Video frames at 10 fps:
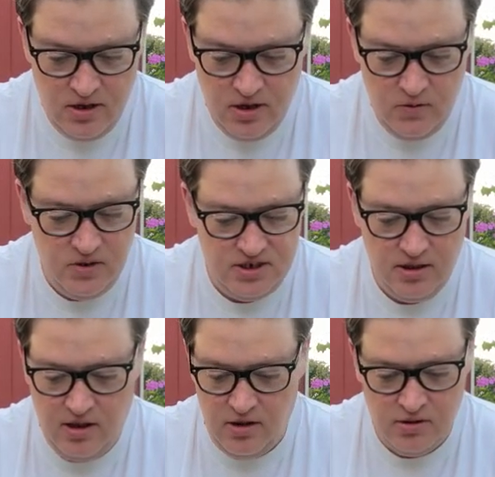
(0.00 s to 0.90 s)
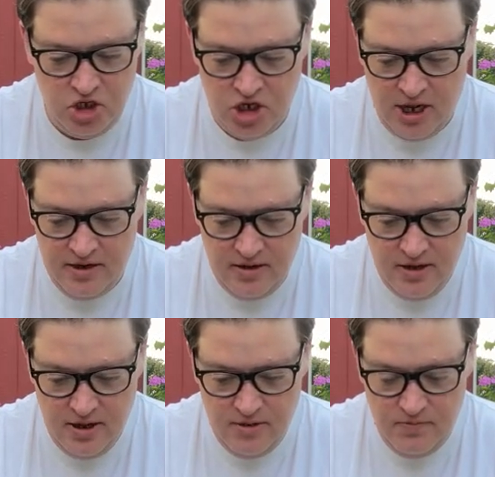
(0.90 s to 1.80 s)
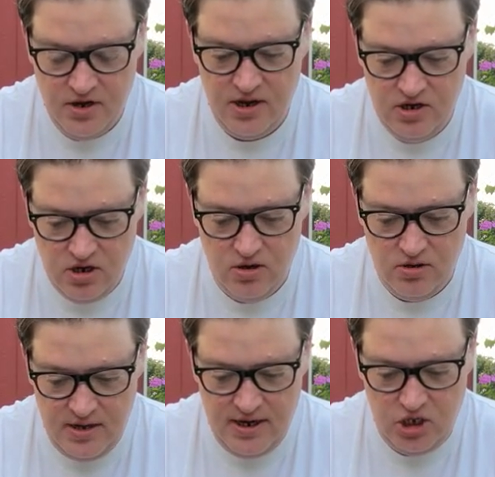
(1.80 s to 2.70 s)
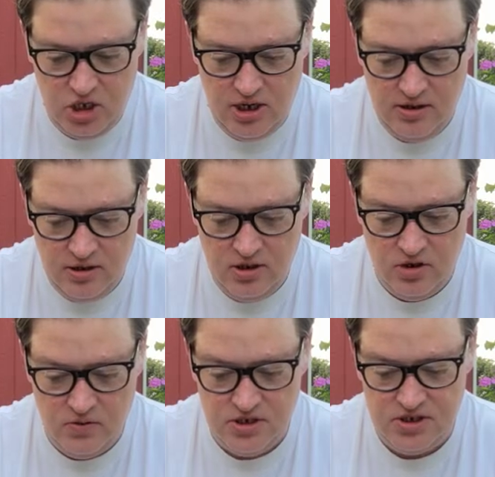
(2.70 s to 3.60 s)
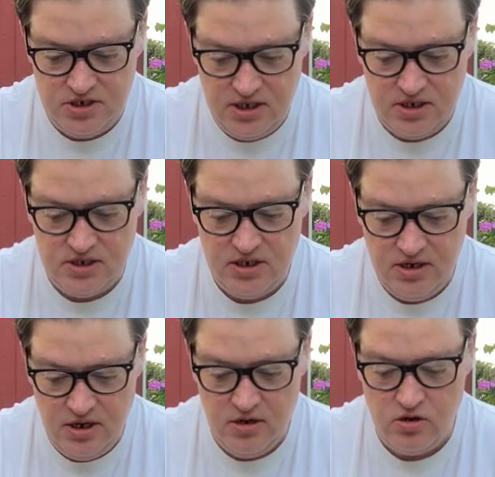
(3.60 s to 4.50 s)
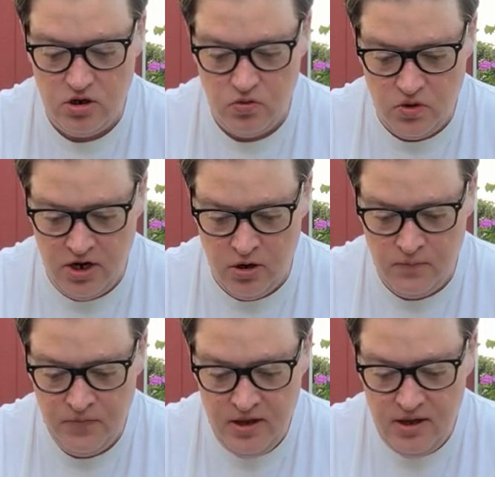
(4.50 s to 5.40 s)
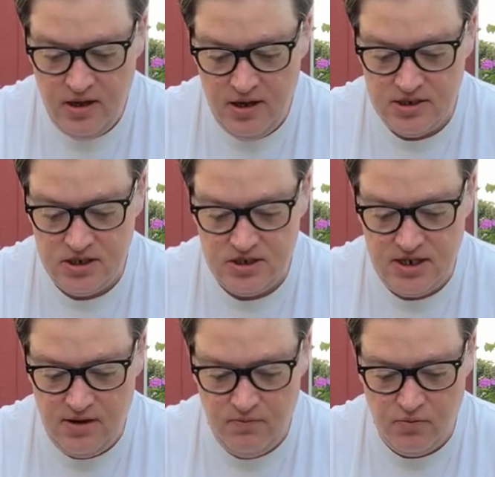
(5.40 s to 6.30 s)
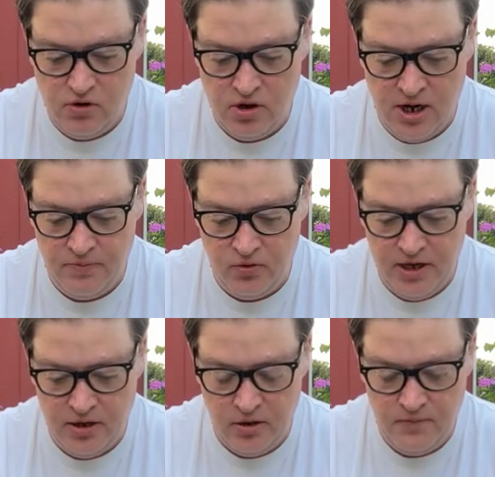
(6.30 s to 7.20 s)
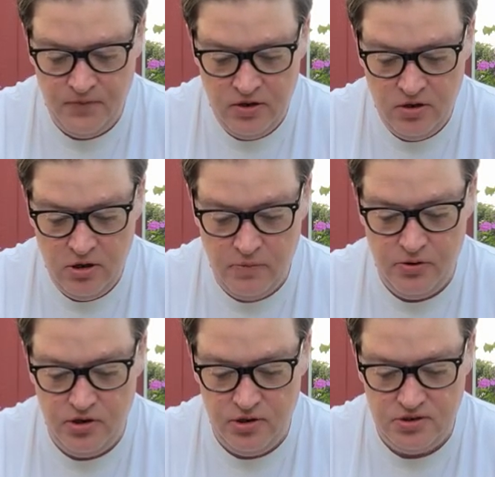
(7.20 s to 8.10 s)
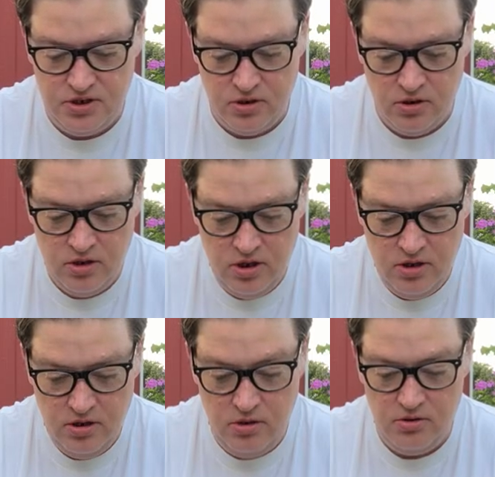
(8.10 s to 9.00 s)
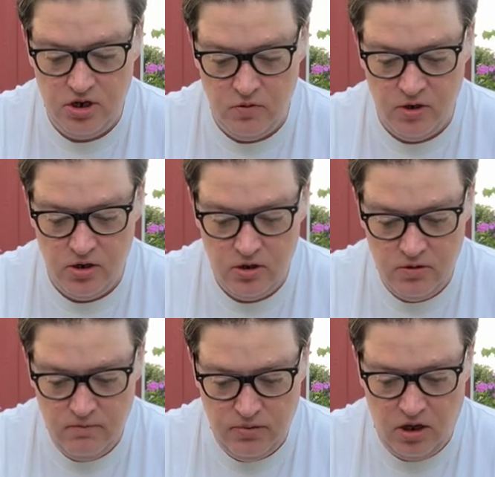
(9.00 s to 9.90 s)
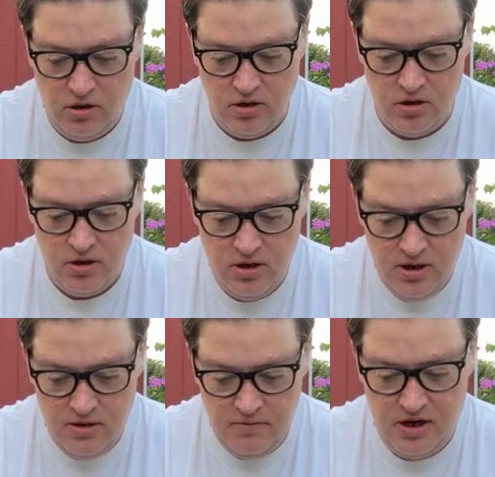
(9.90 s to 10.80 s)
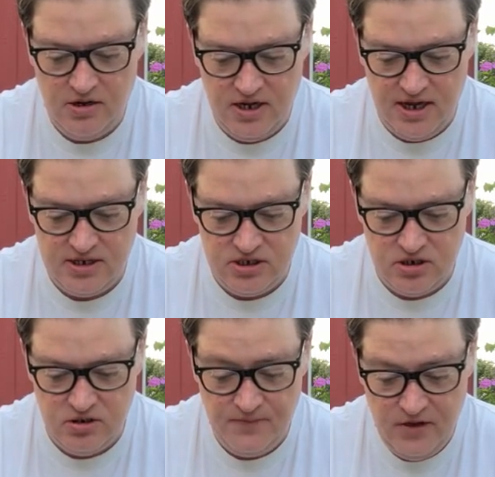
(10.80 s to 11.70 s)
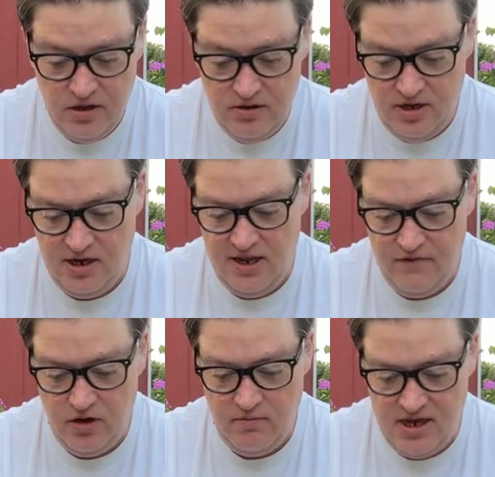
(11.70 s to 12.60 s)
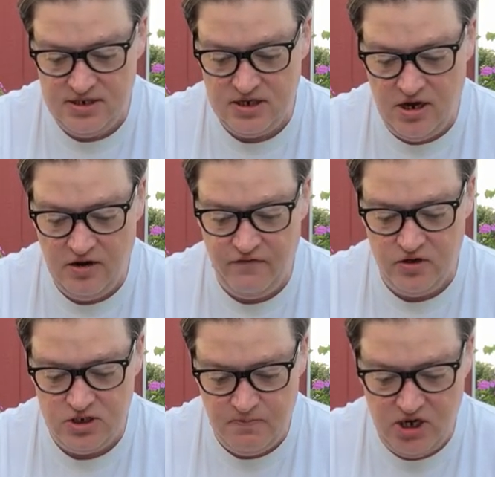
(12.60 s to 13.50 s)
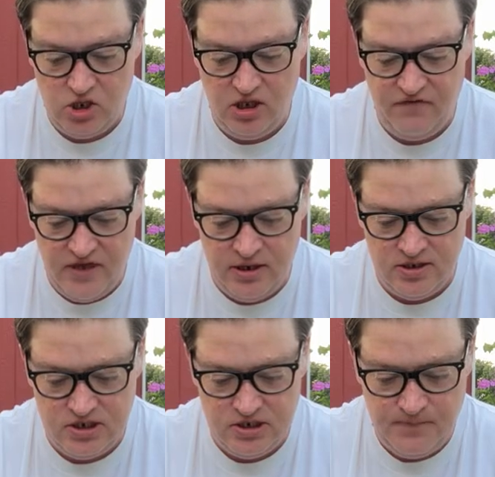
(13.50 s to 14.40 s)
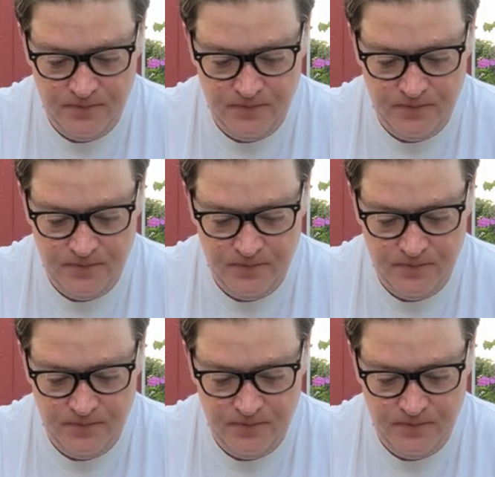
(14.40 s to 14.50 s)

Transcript: It was a long shot, but I turned that shot into a 6-year career as a soundboard operator, a producer, YouTuber, blogger, podcaster, and even a mascot for special events.